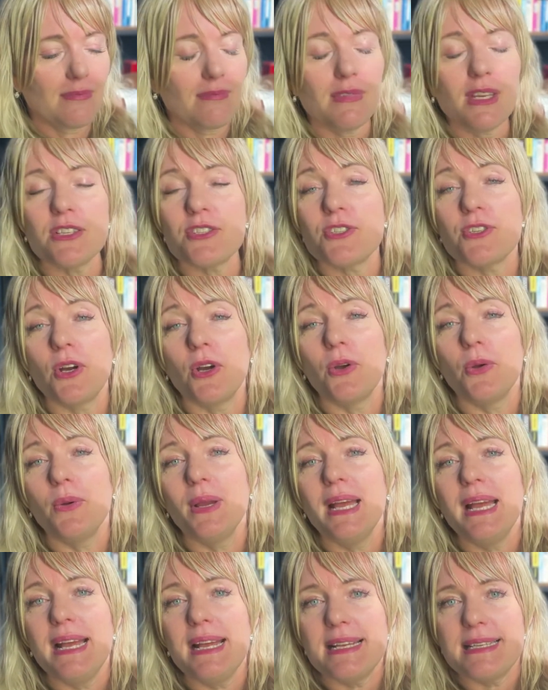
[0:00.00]
So
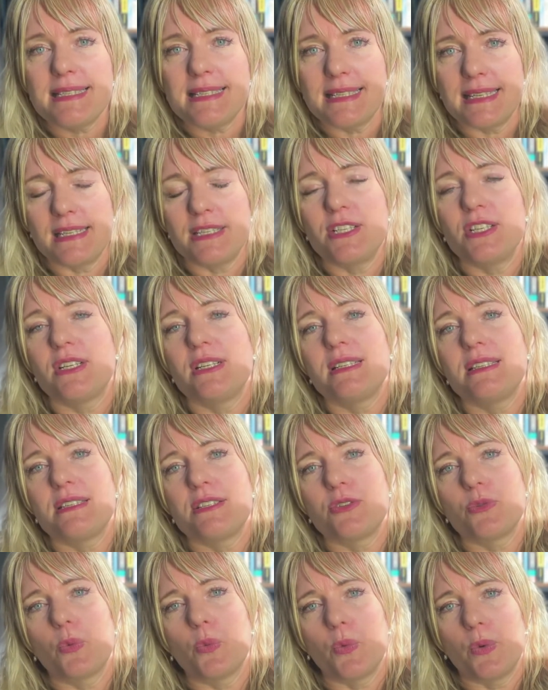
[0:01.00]

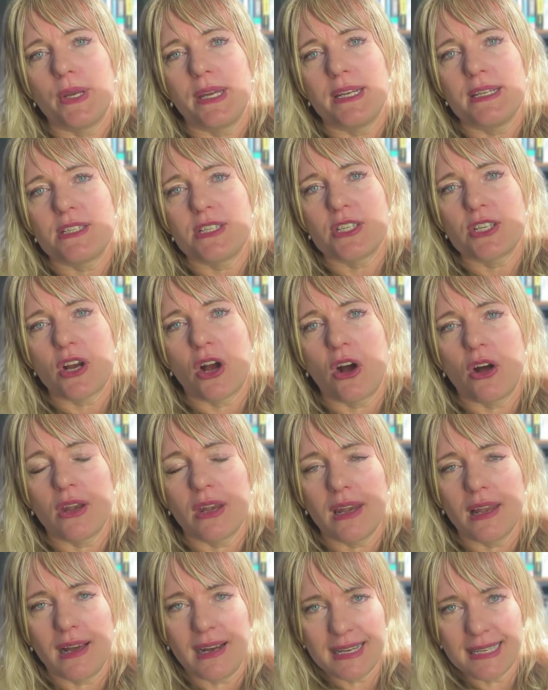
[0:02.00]
sessions which are
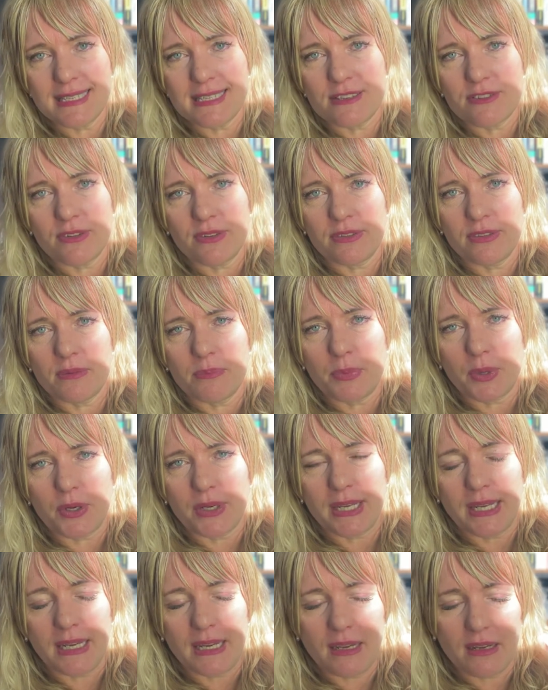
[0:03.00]
lighter on the
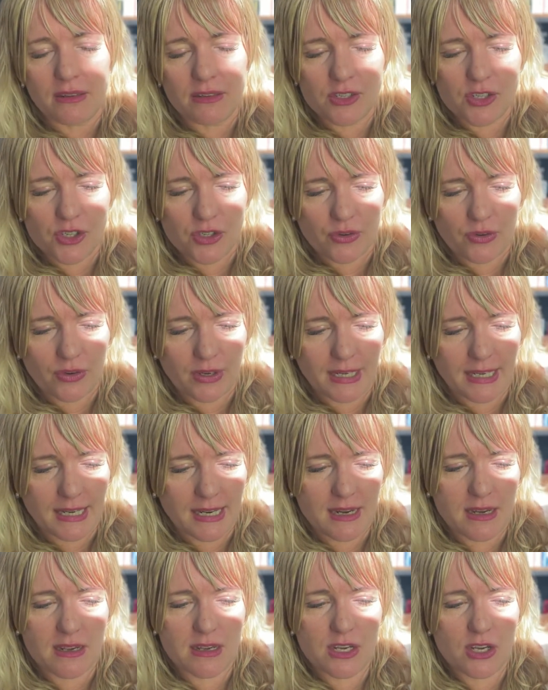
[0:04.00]
body
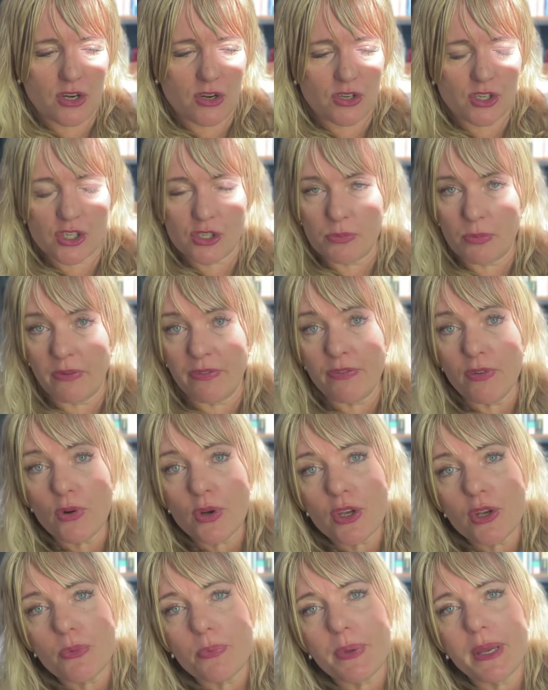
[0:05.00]
during, just before
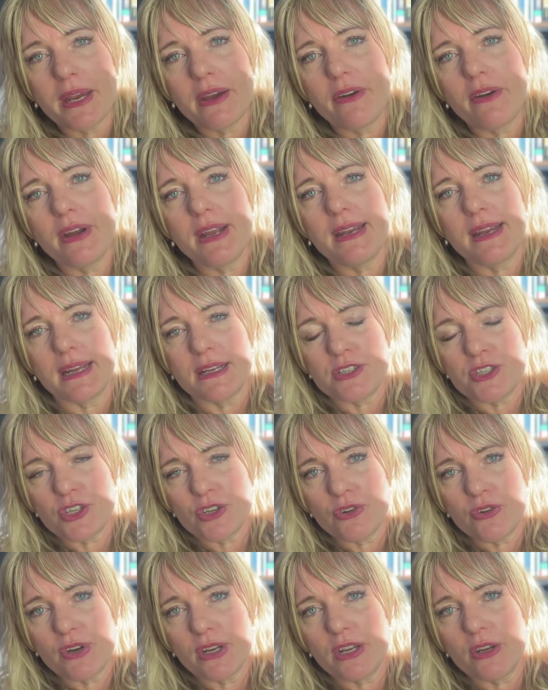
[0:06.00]
your period and
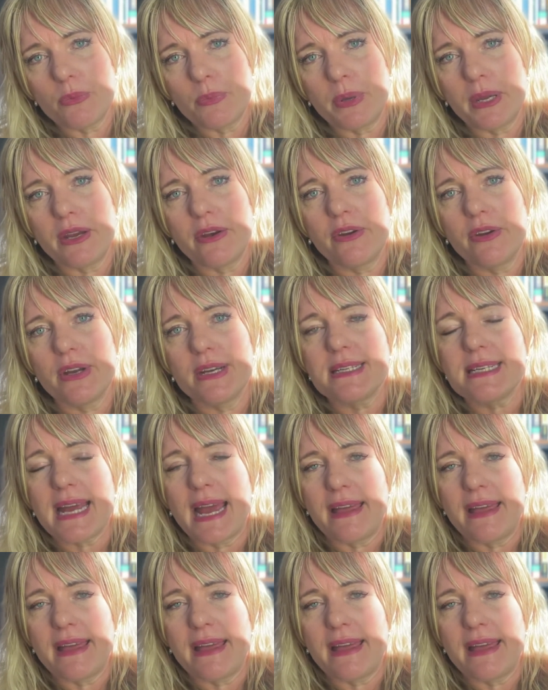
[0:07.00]
during your period.